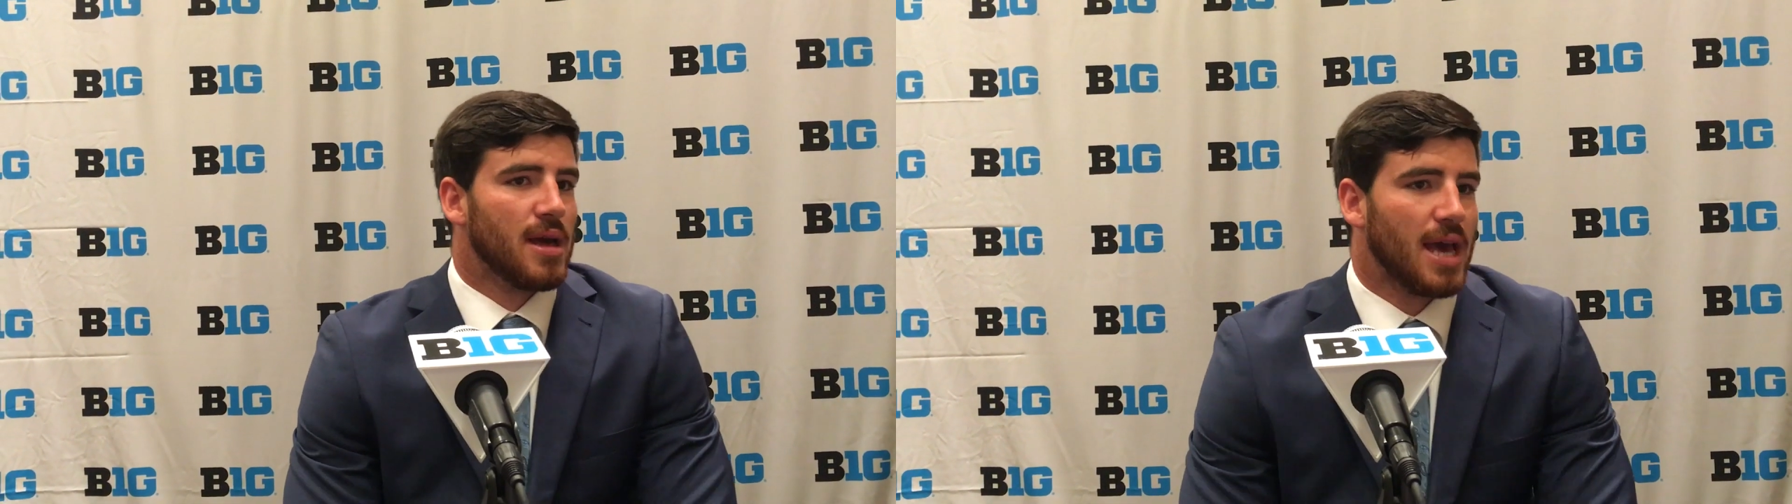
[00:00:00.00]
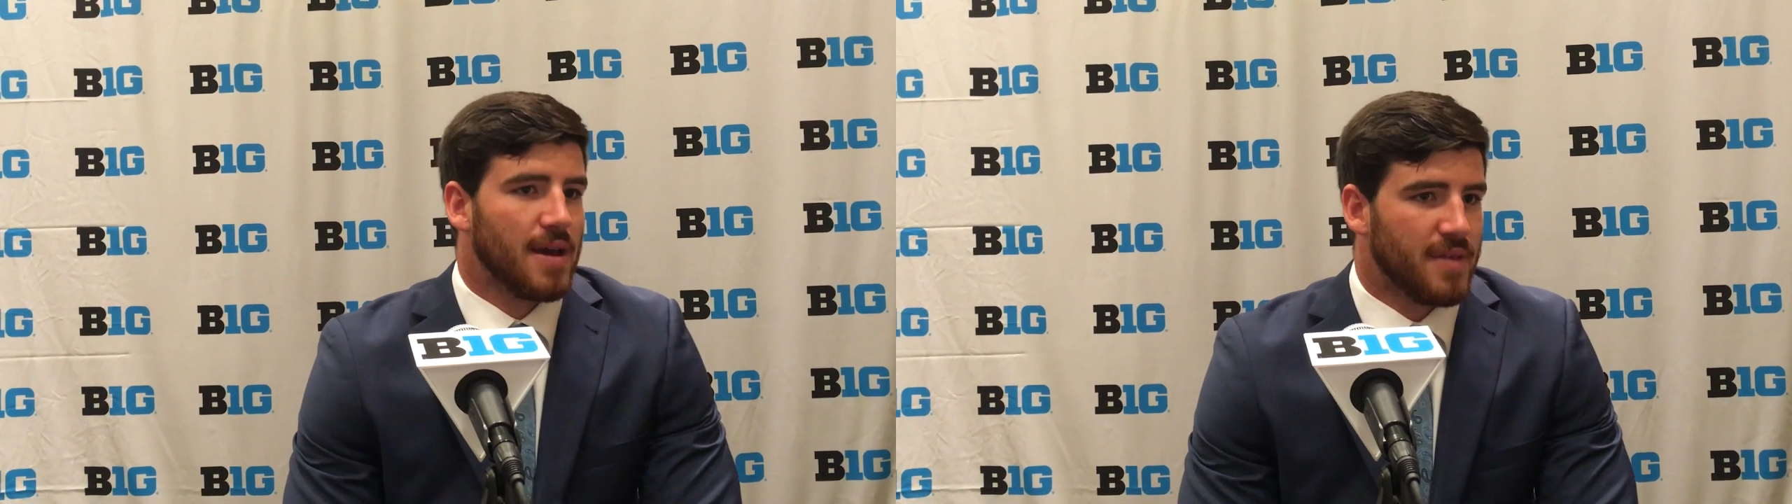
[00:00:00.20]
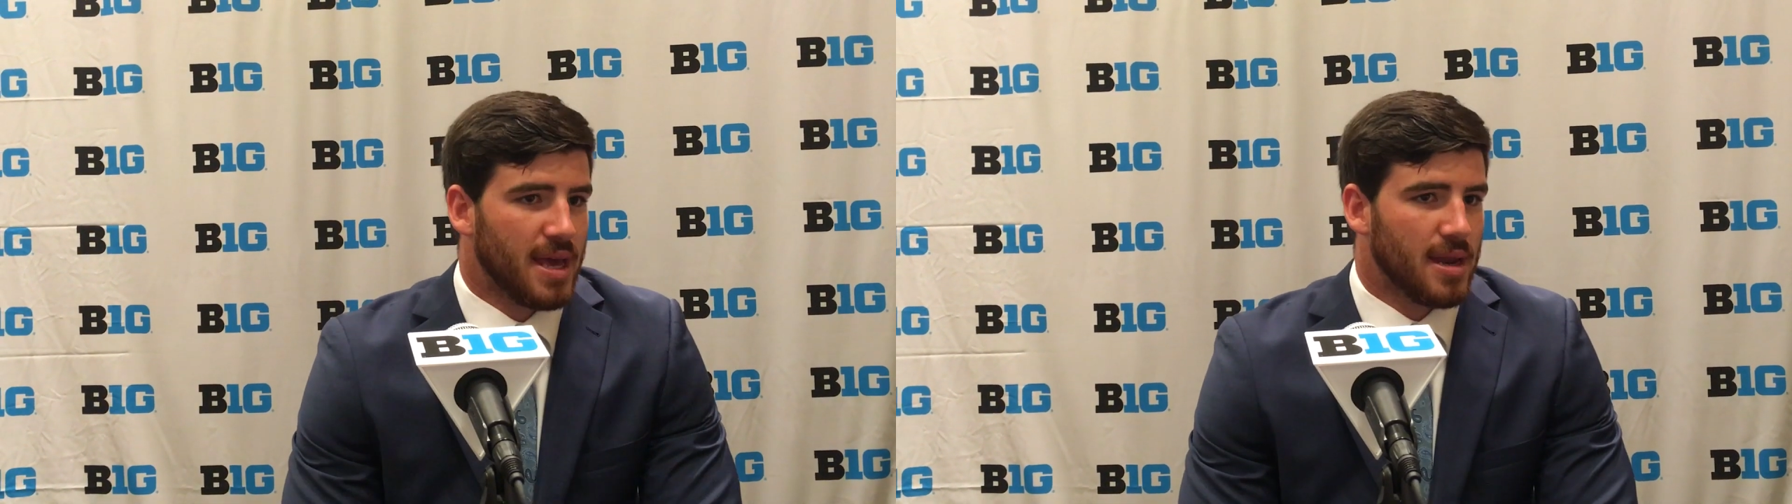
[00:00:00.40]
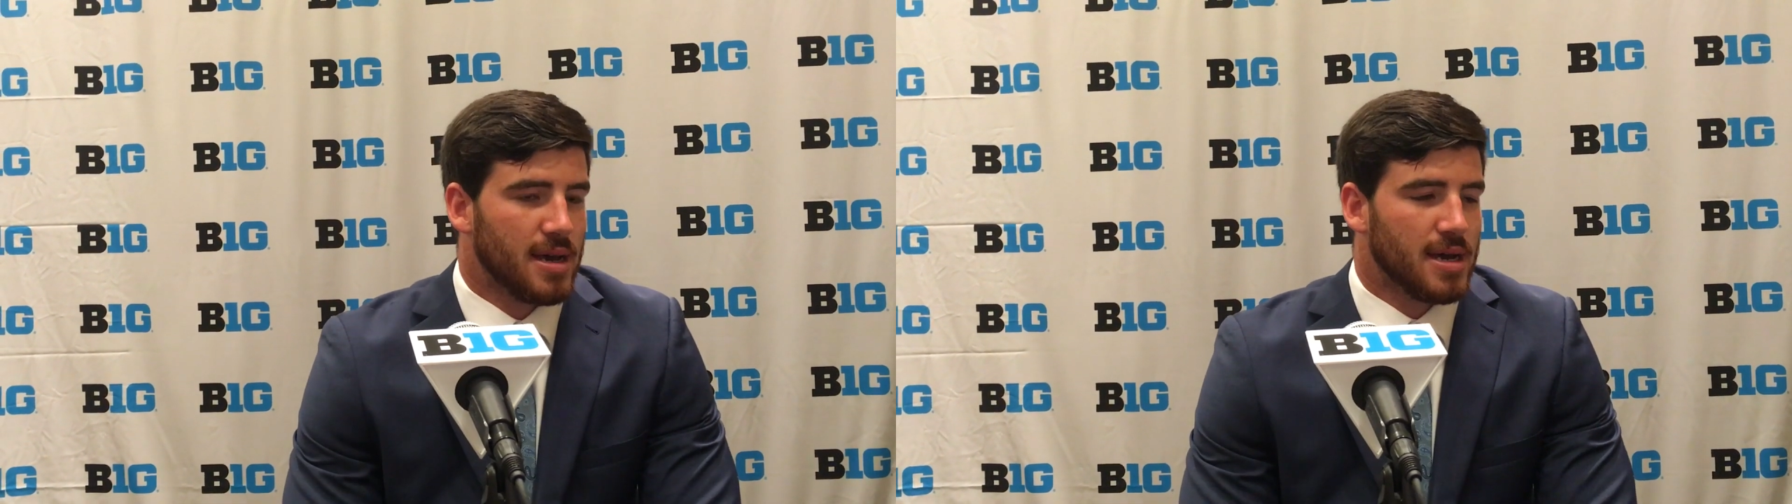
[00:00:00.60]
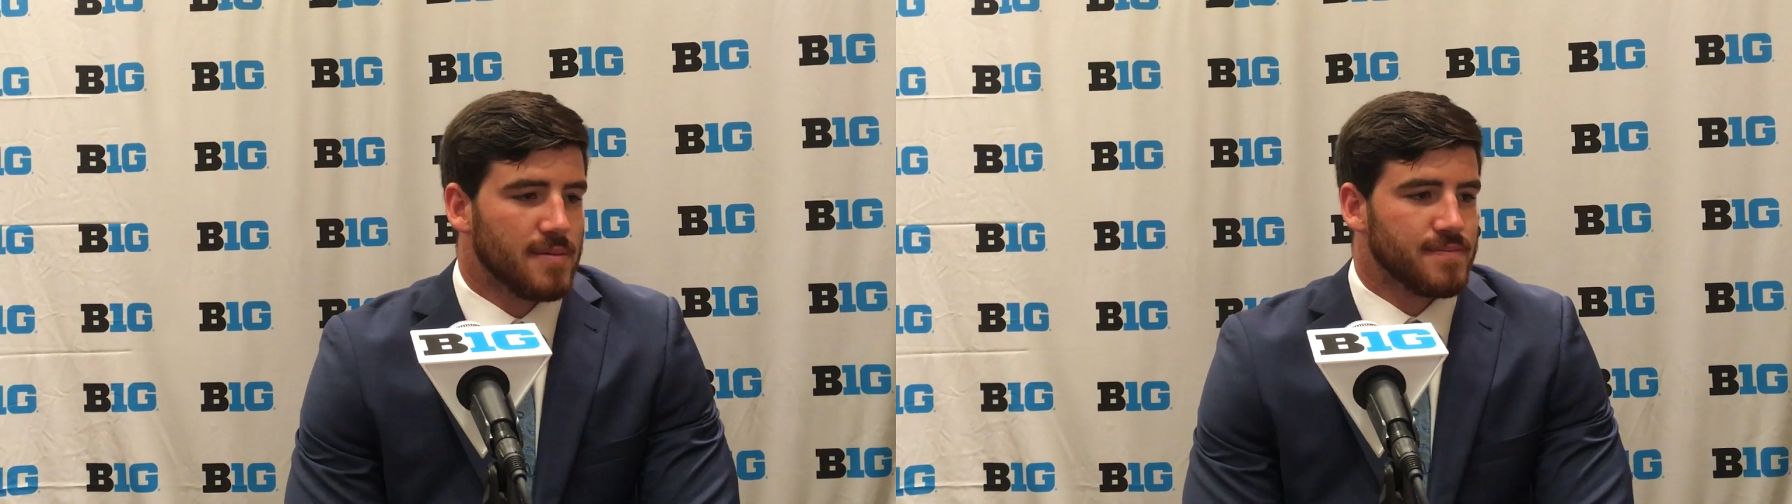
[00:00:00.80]
have that
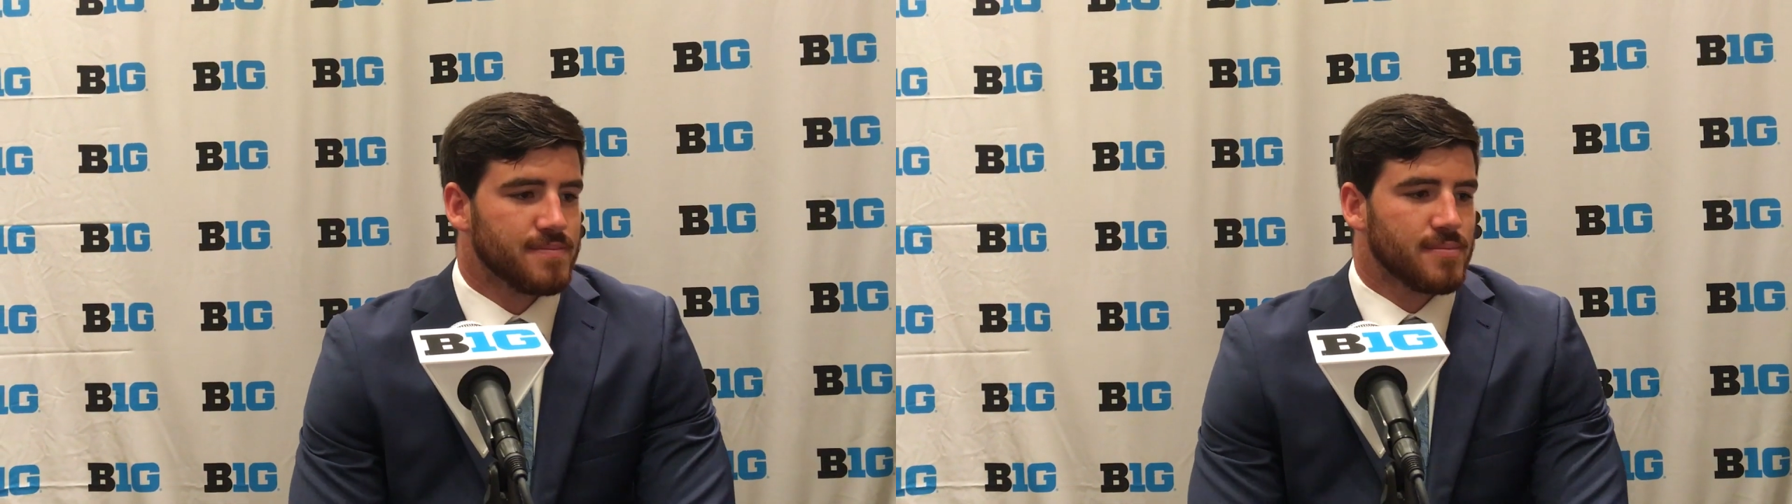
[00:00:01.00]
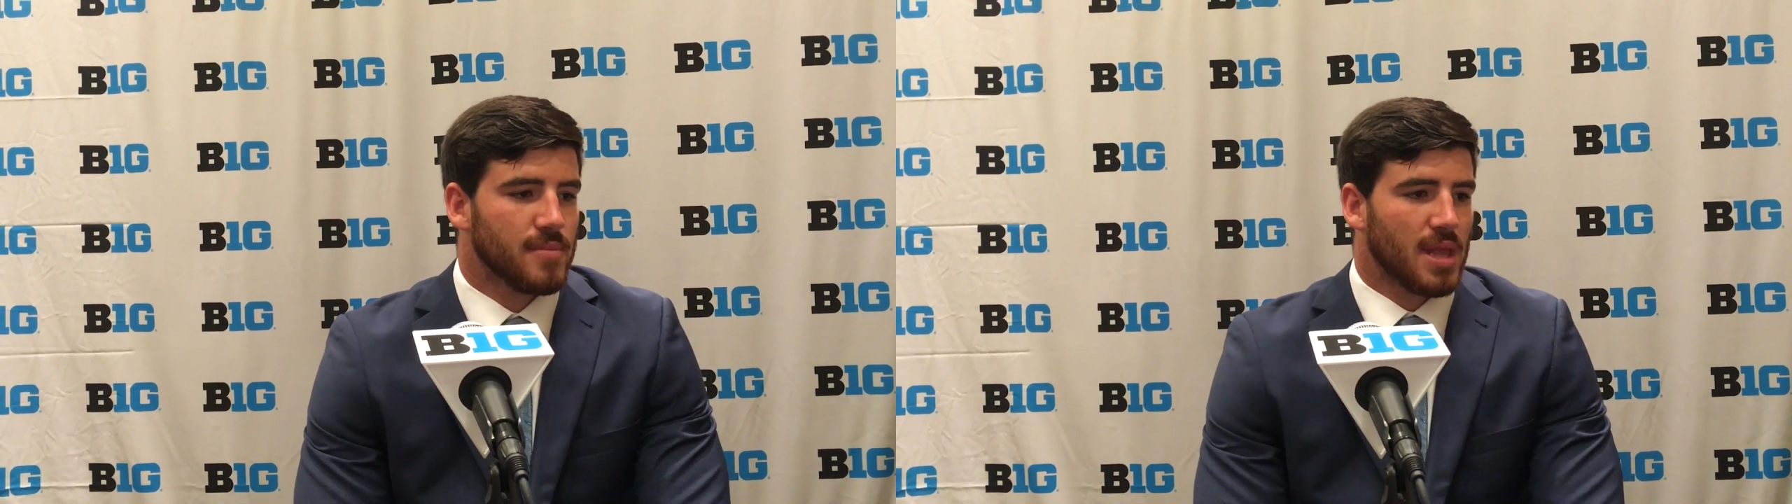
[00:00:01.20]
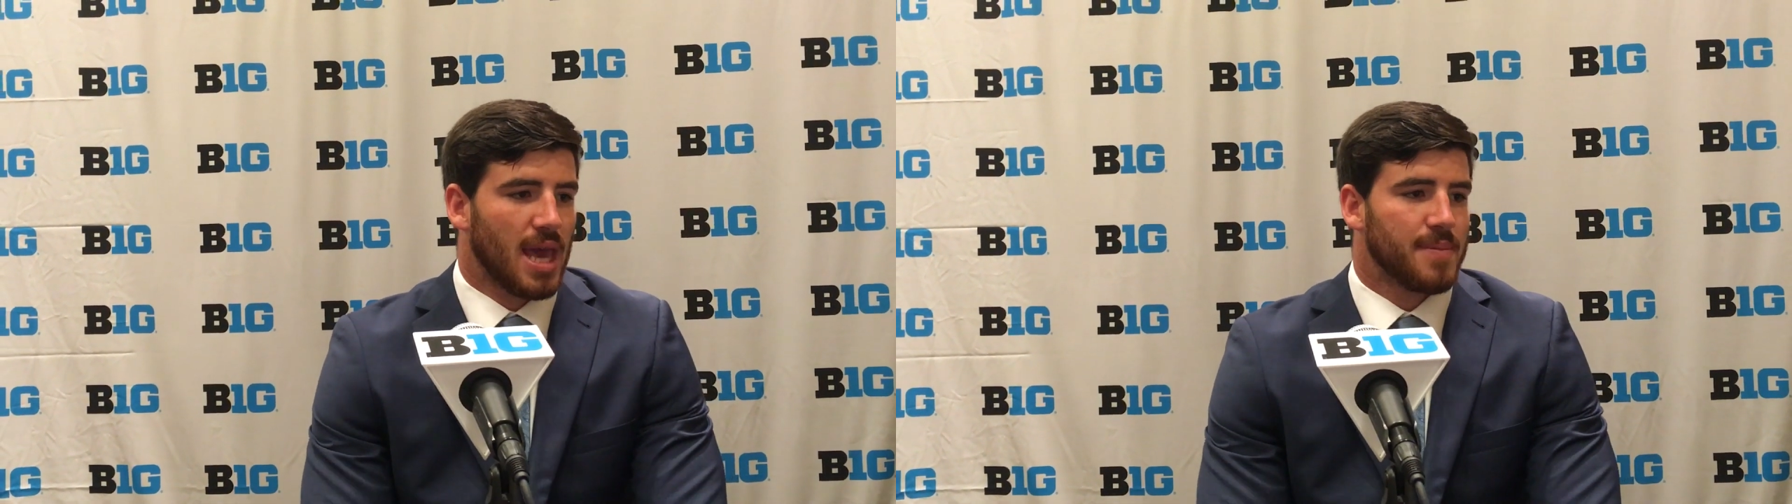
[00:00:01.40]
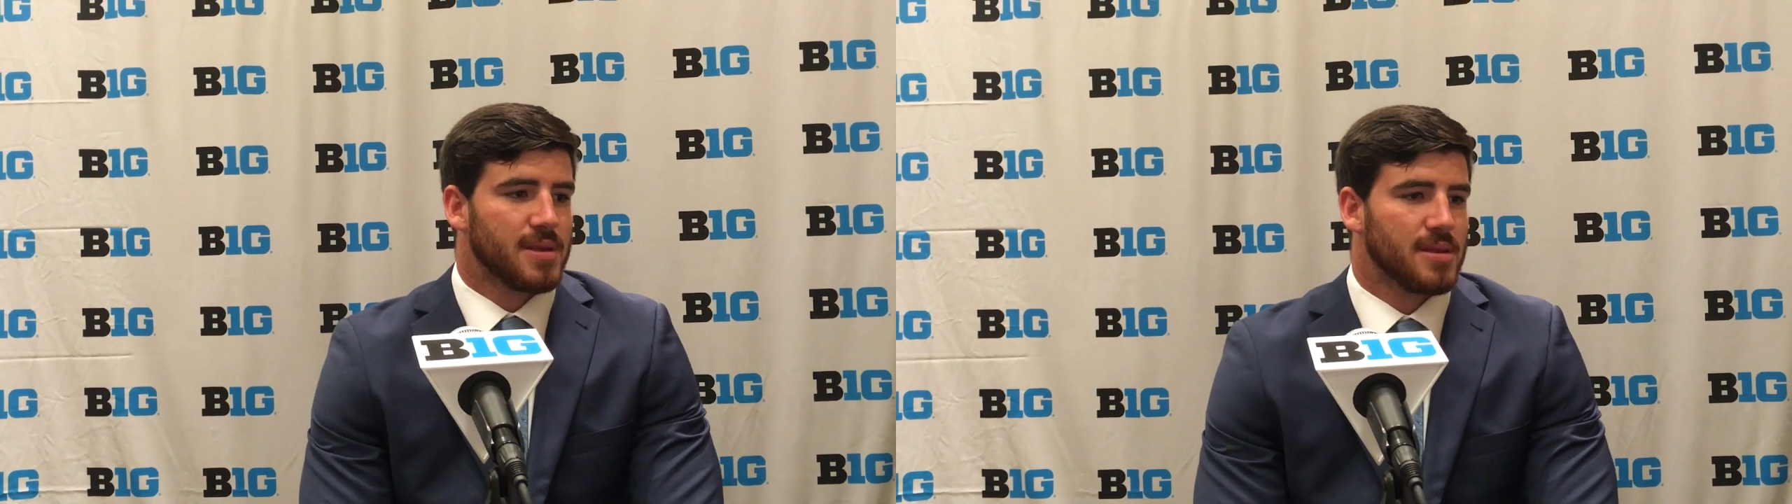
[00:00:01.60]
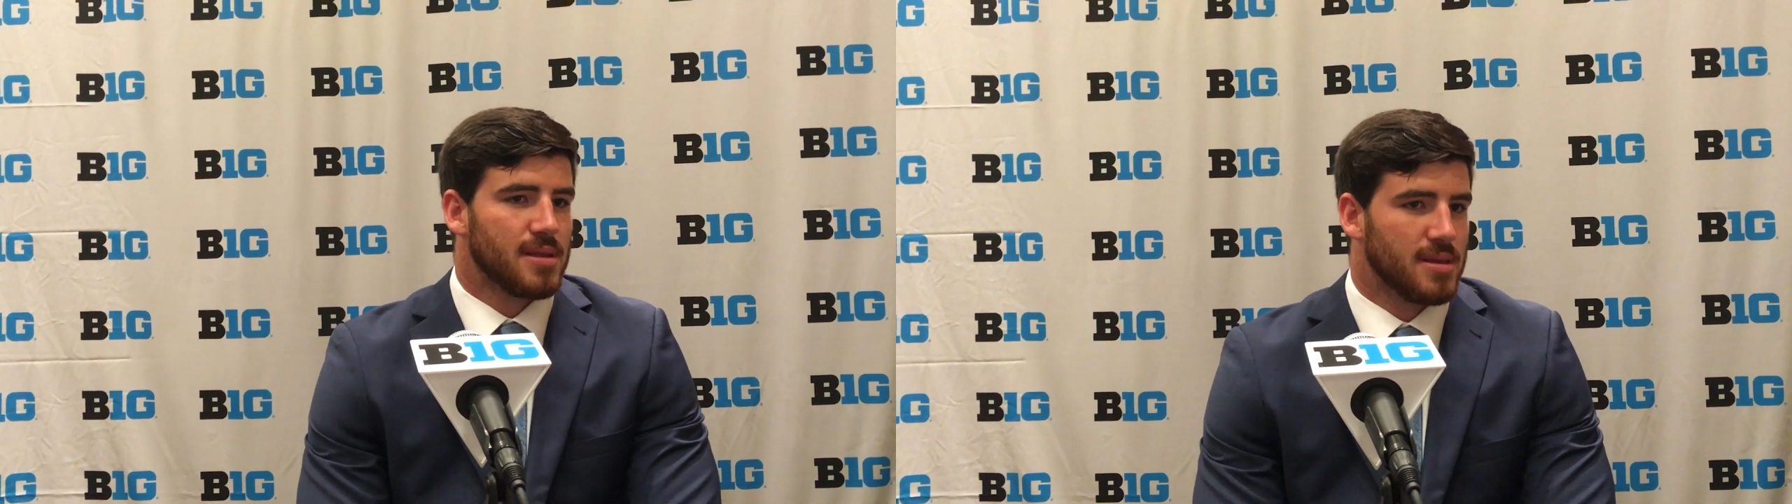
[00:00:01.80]
uh,
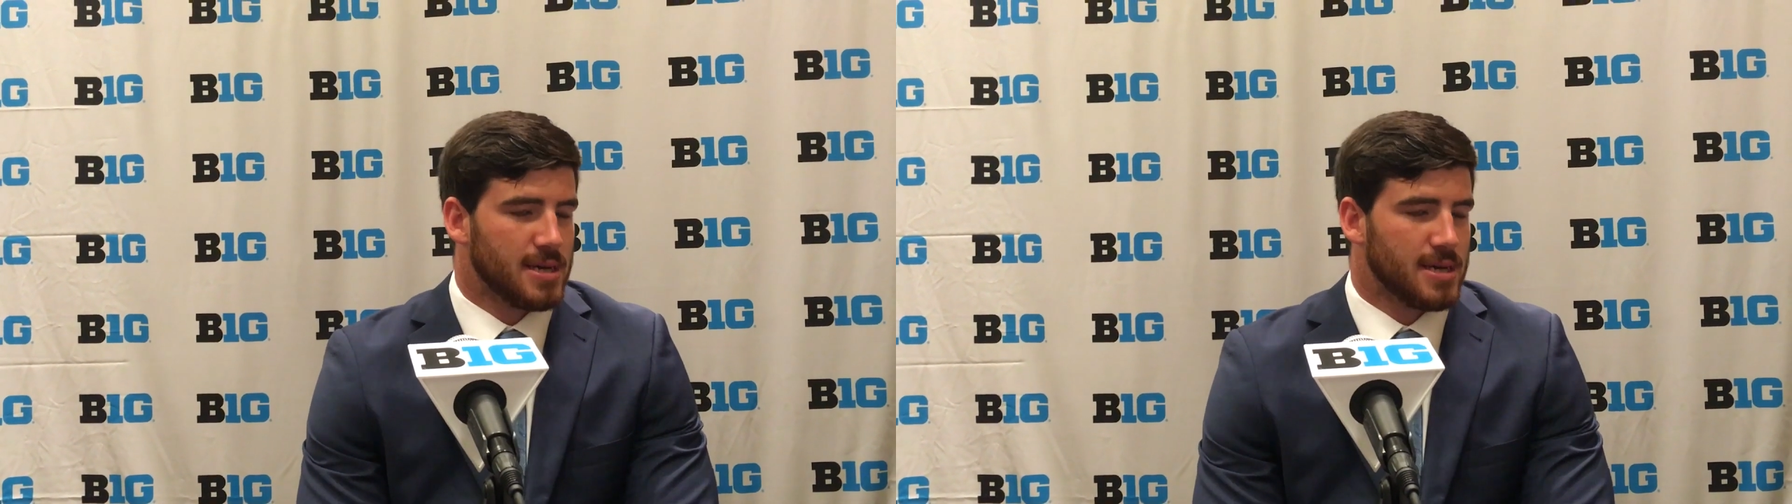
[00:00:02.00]
captain